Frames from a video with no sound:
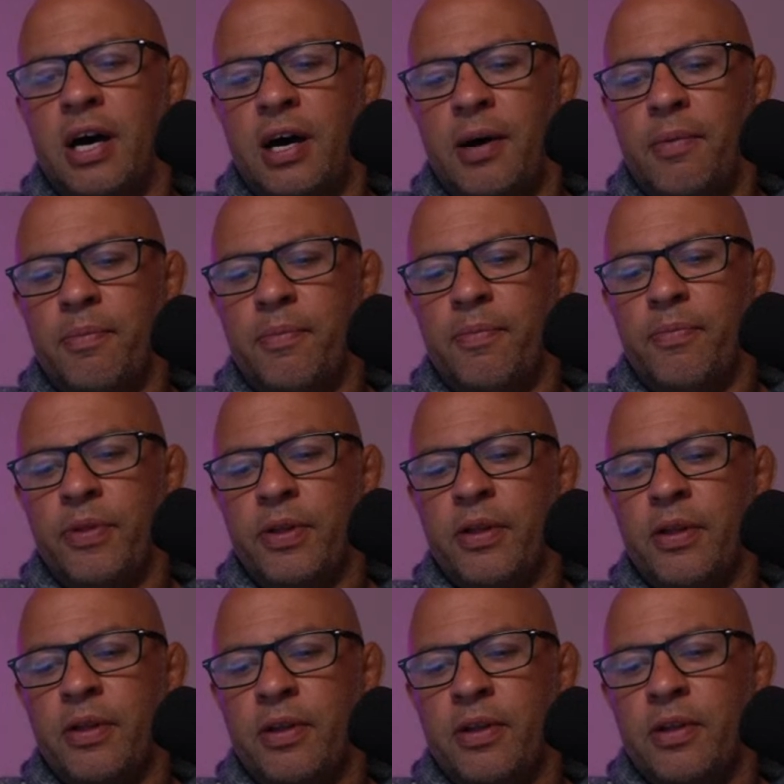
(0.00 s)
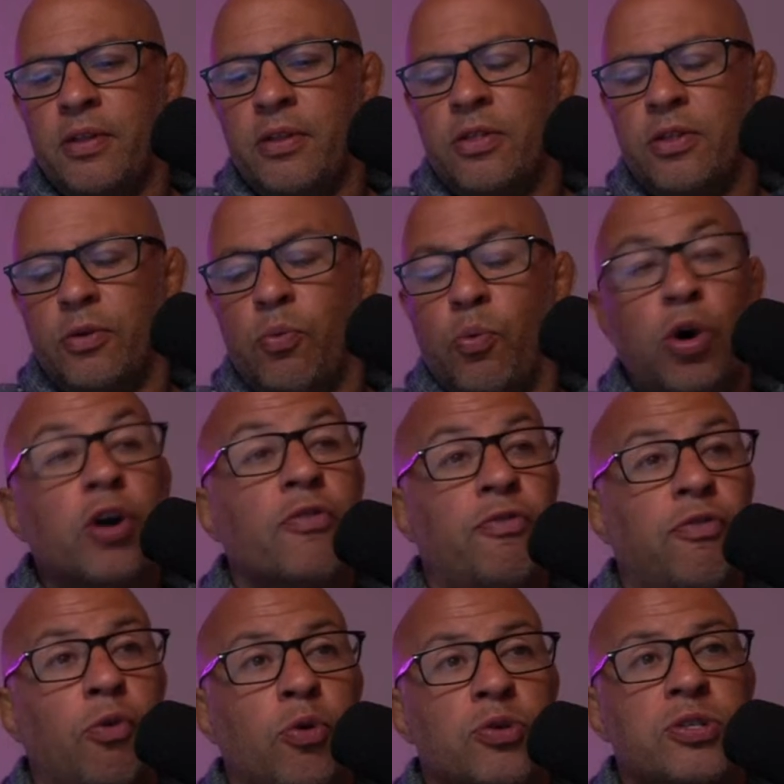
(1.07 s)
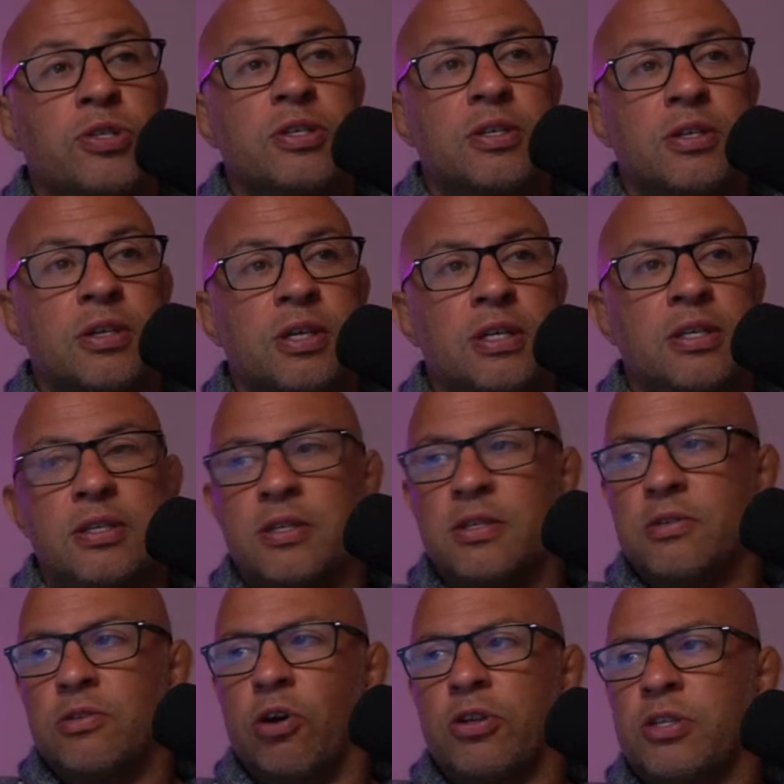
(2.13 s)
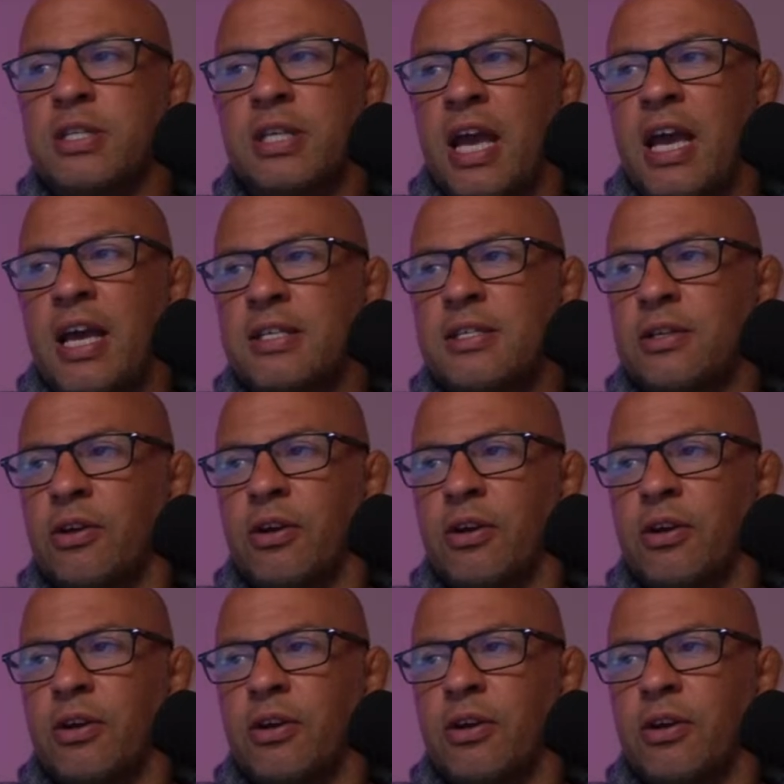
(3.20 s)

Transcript: the workforce is not scarce,